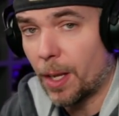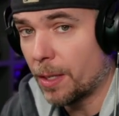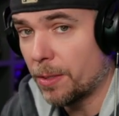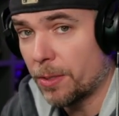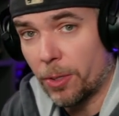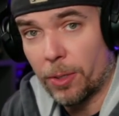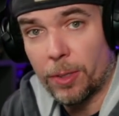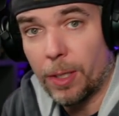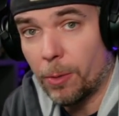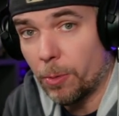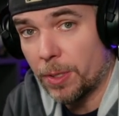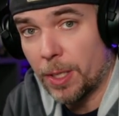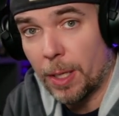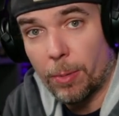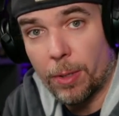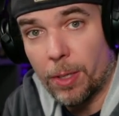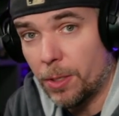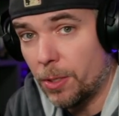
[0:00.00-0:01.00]
I certainly was
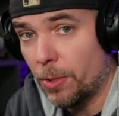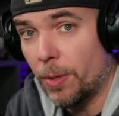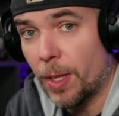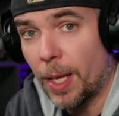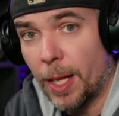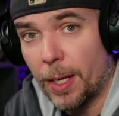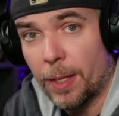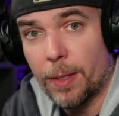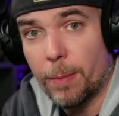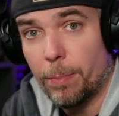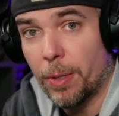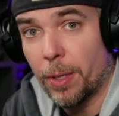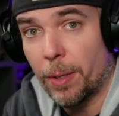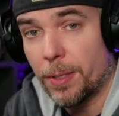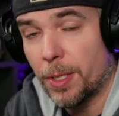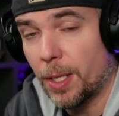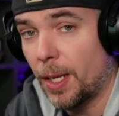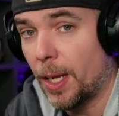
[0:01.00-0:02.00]
able to do that in the
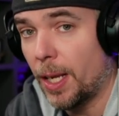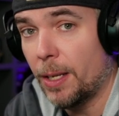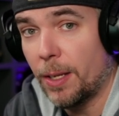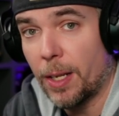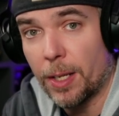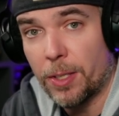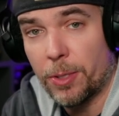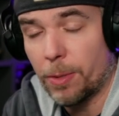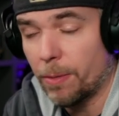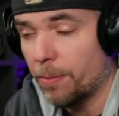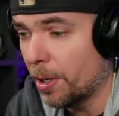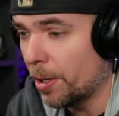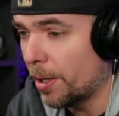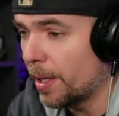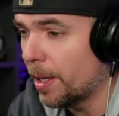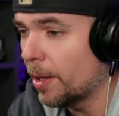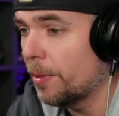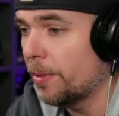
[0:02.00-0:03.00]
build today, got to a
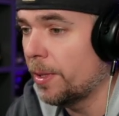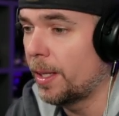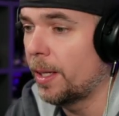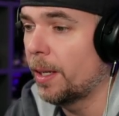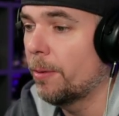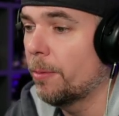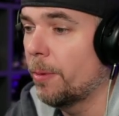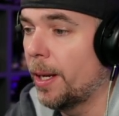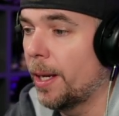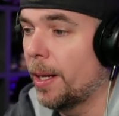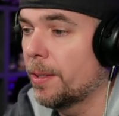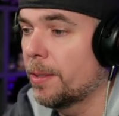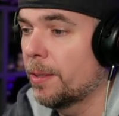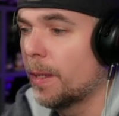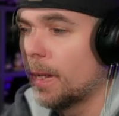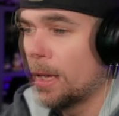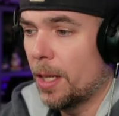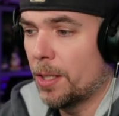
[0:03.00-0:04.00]
very healthy hit rate.